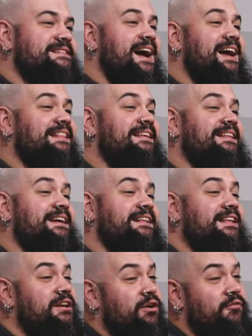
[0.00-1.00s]
it's highly
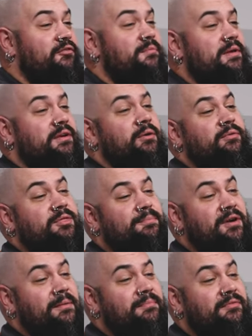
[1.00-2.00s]
likely you're familiar with the
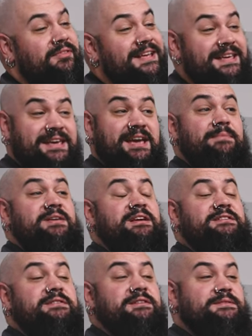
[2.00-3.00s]
problem of leaky Hemi
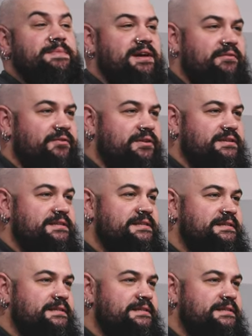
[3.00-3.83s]
exhaust manifolds.